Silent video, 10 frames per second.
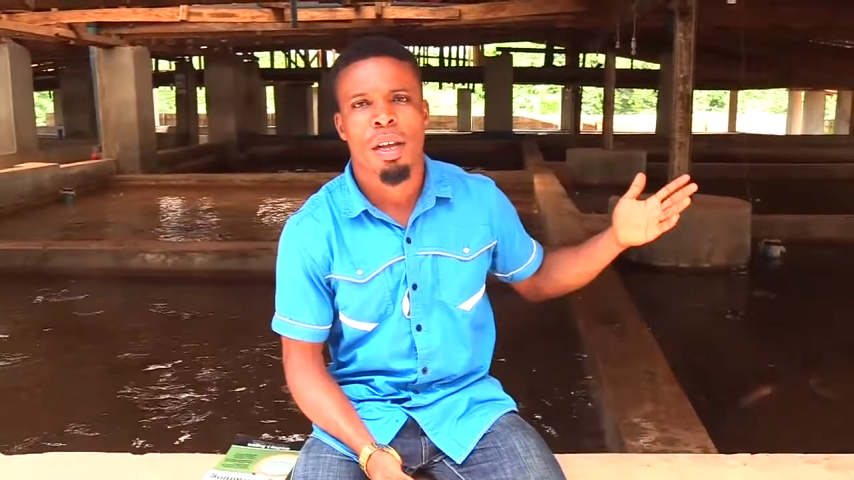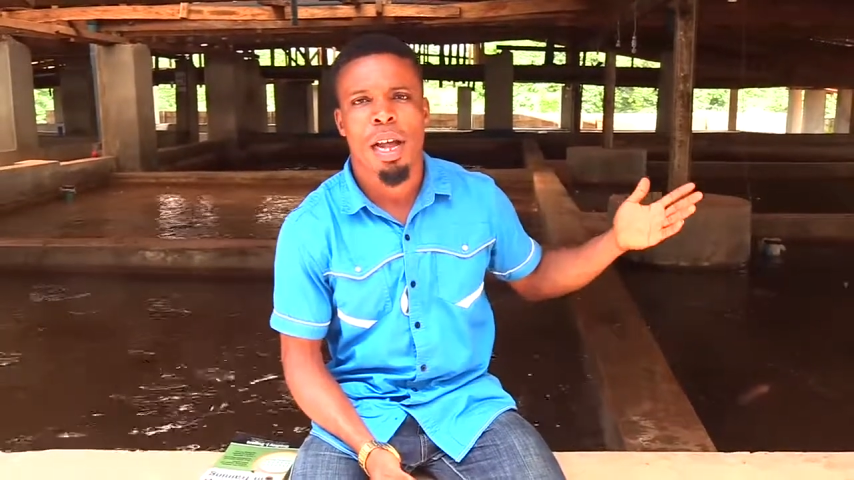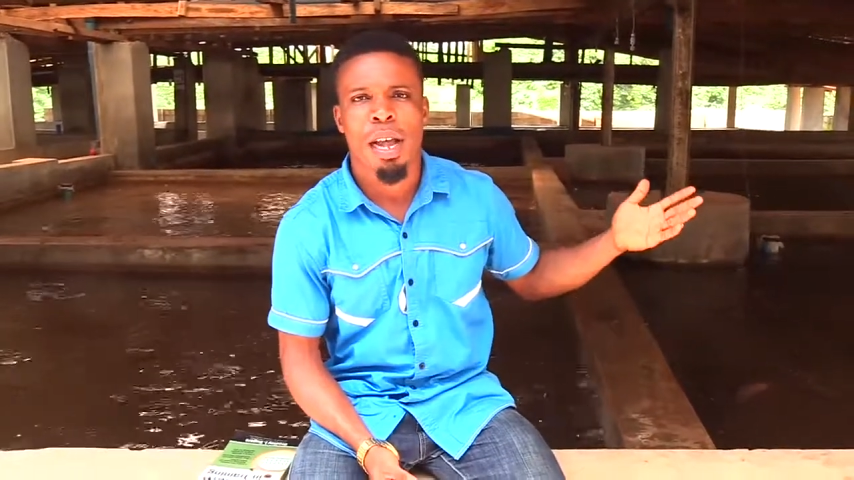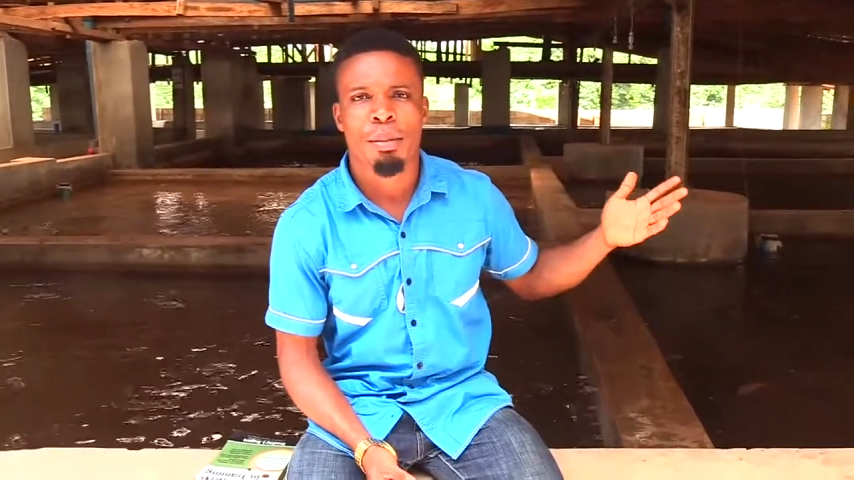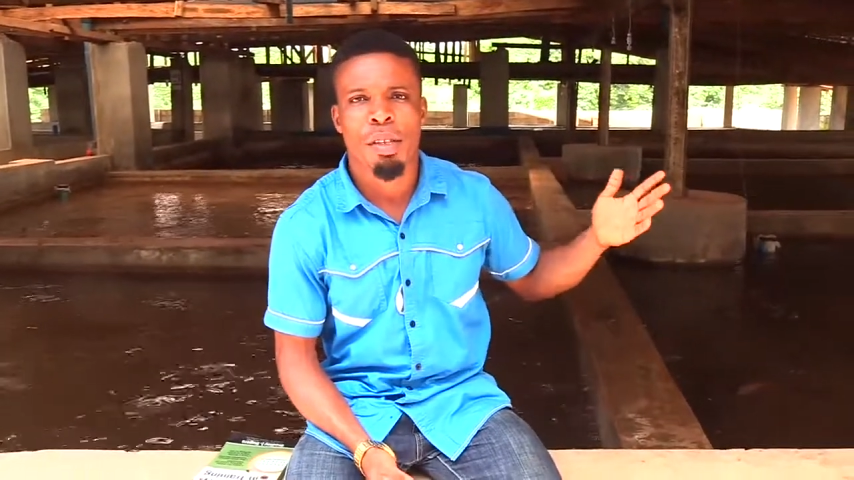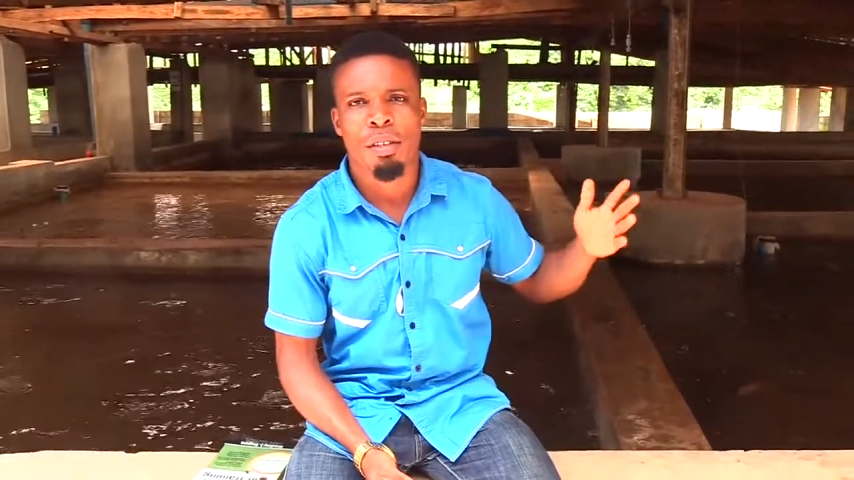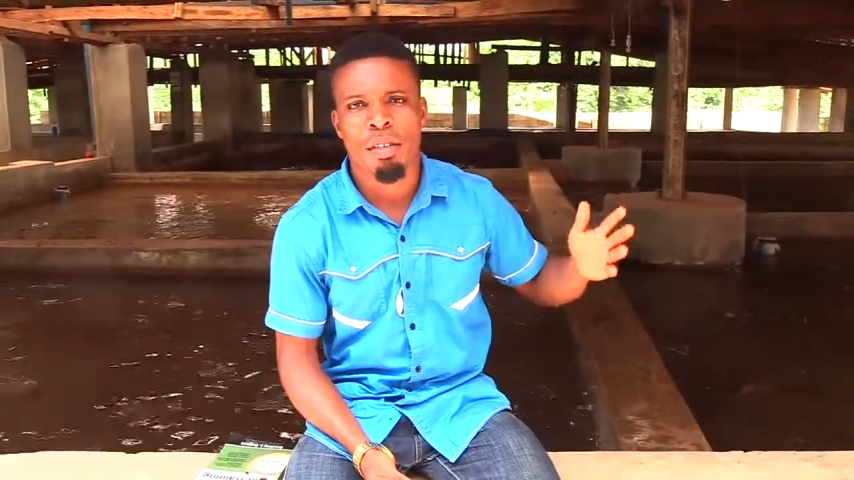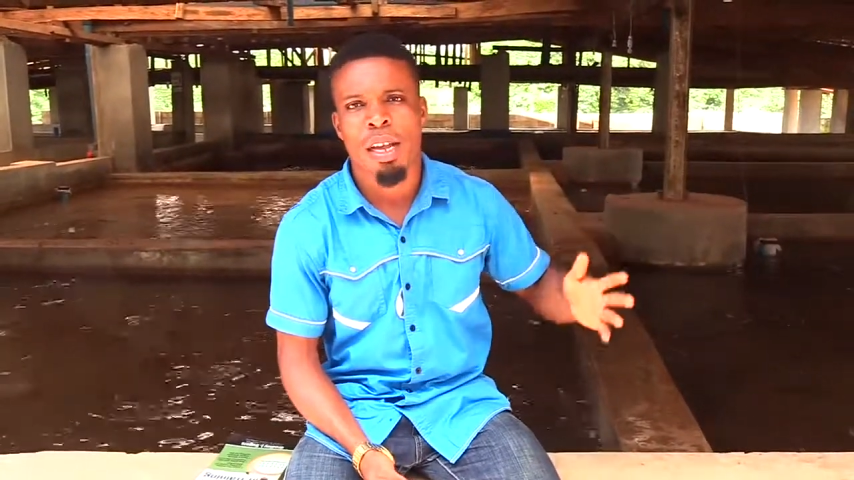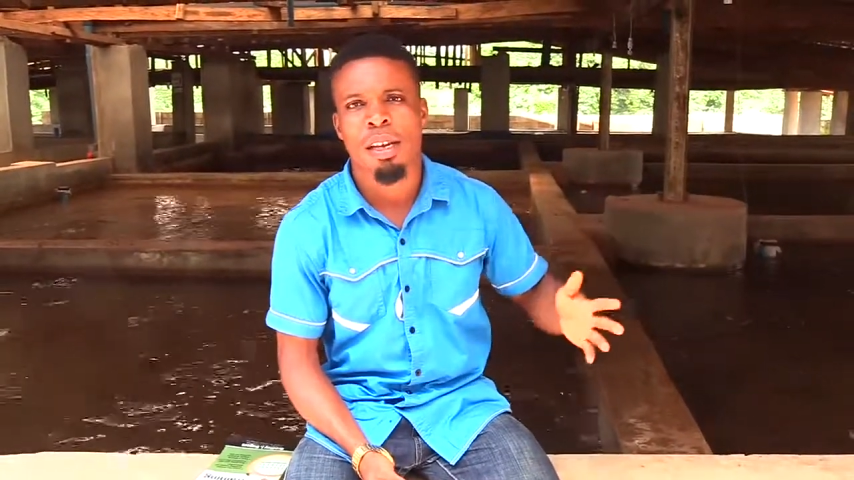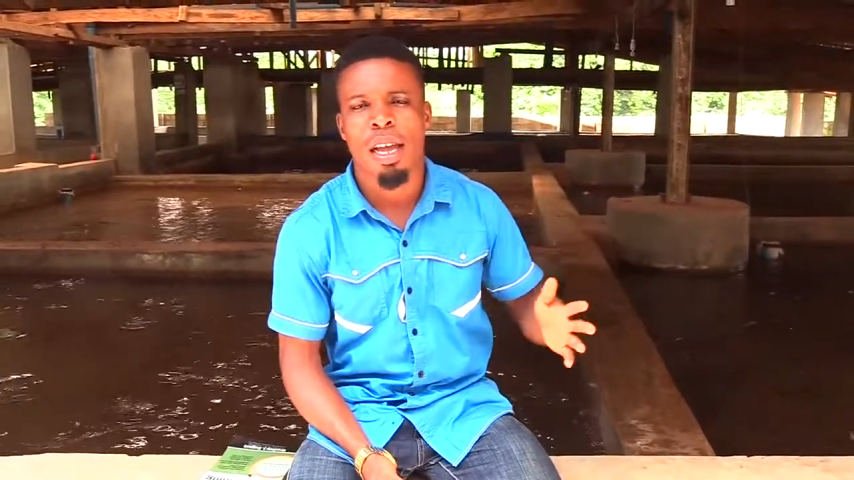and be
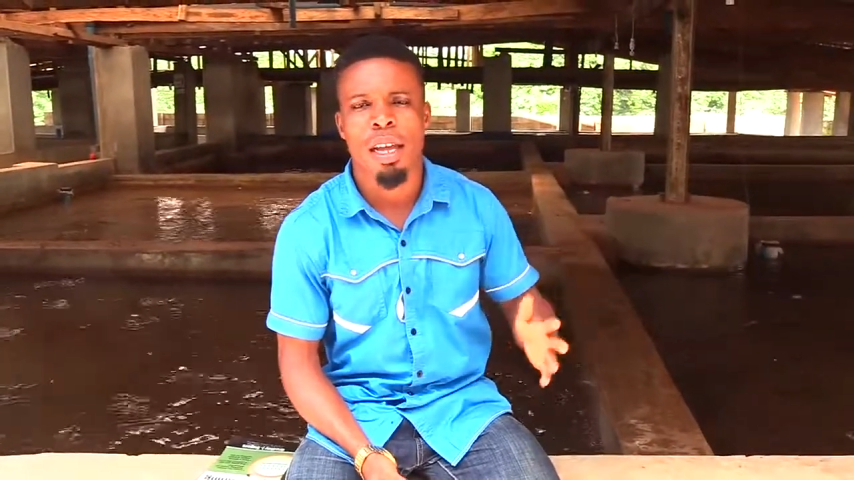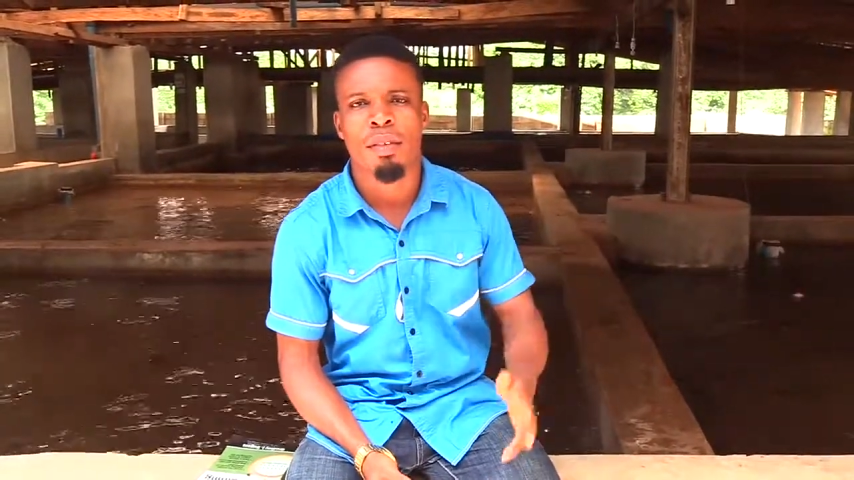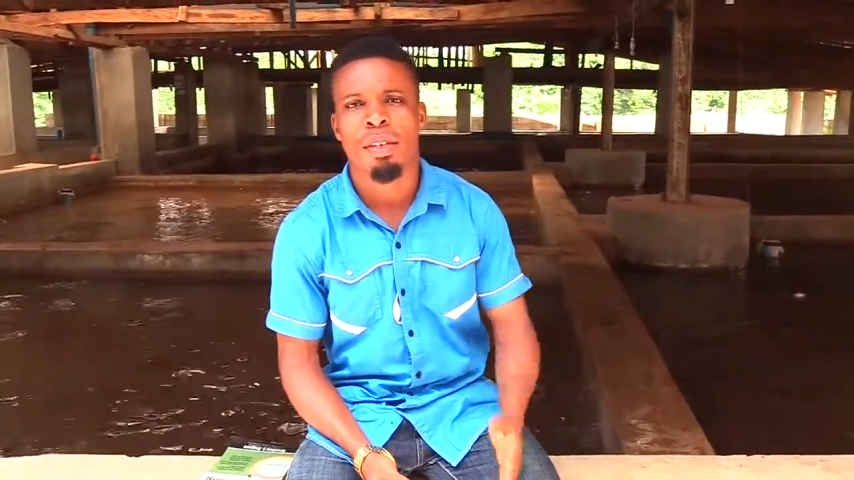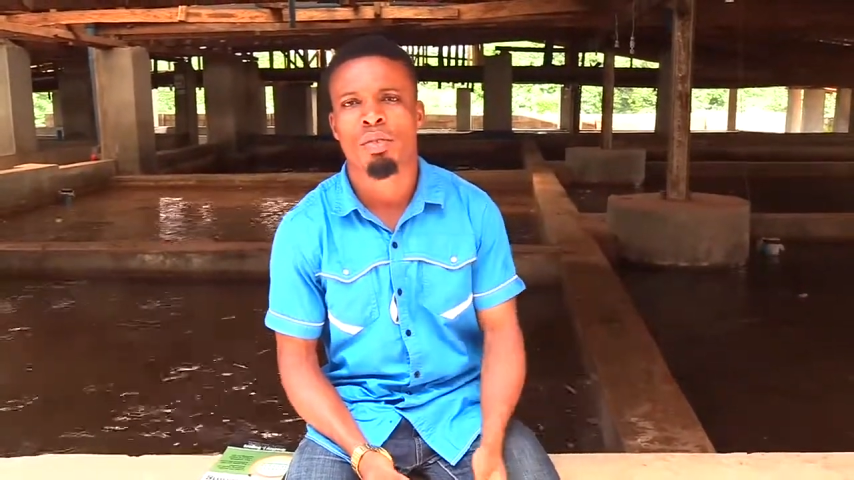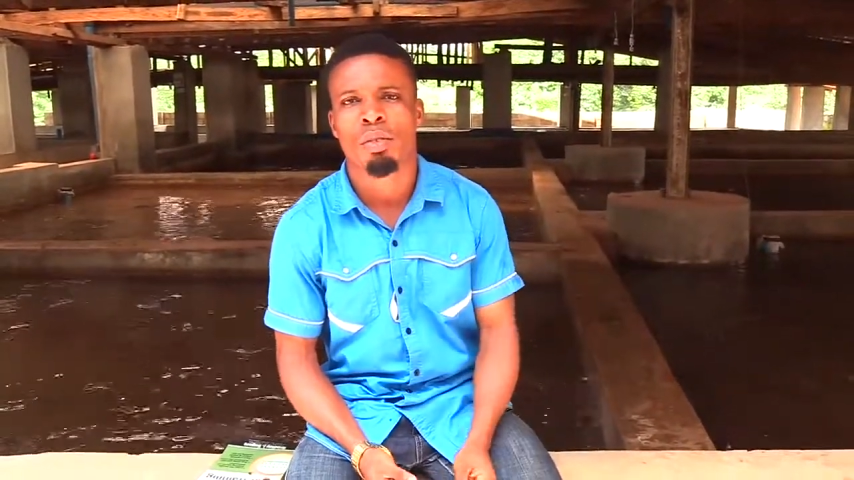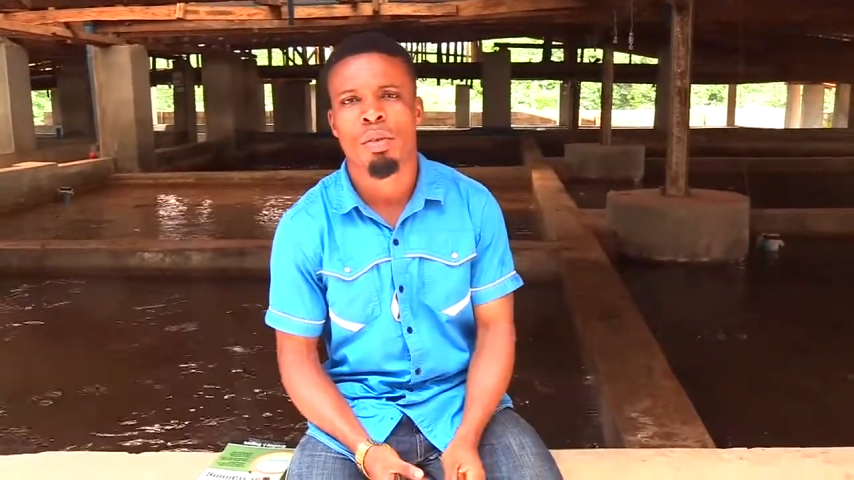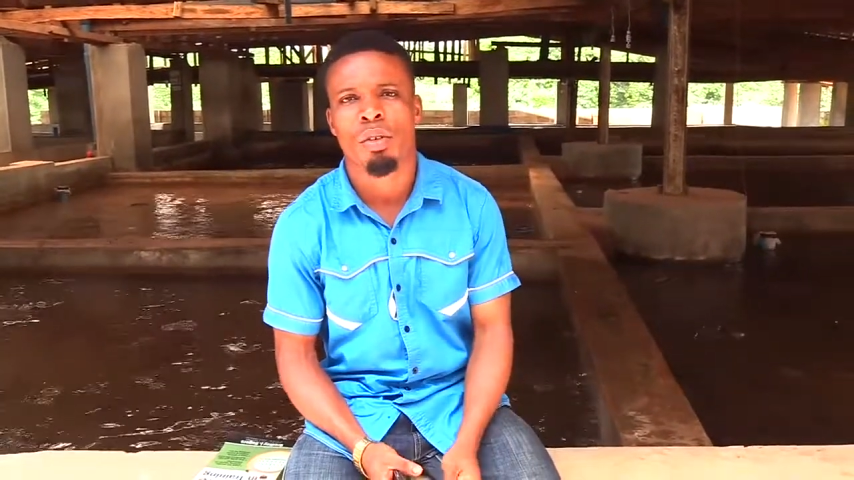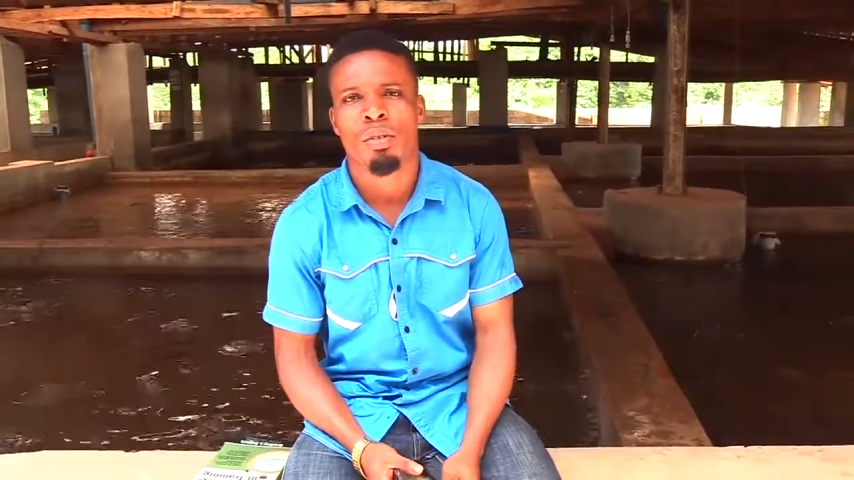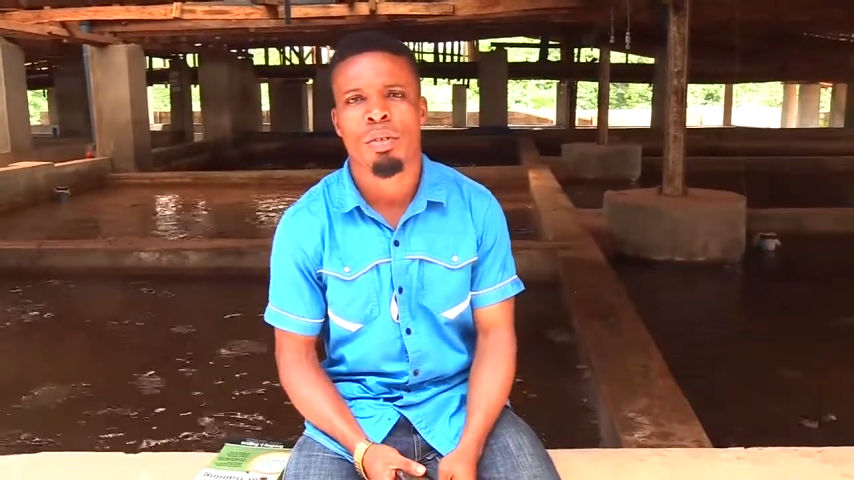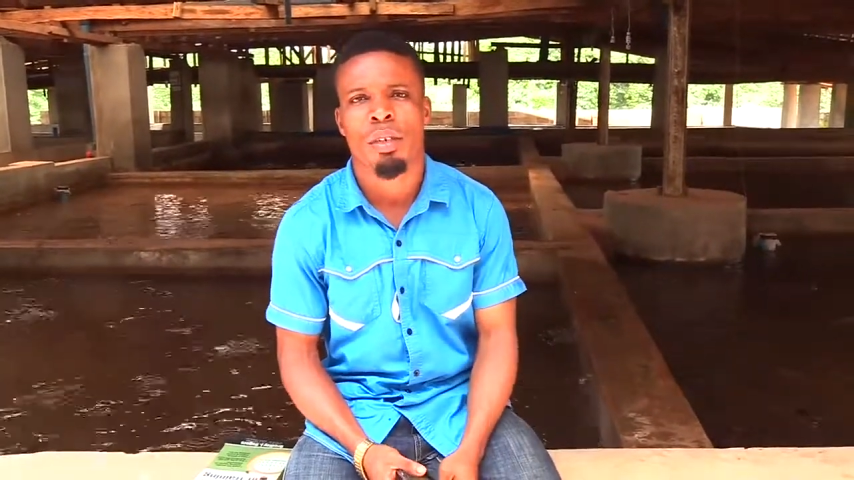drying every 2 months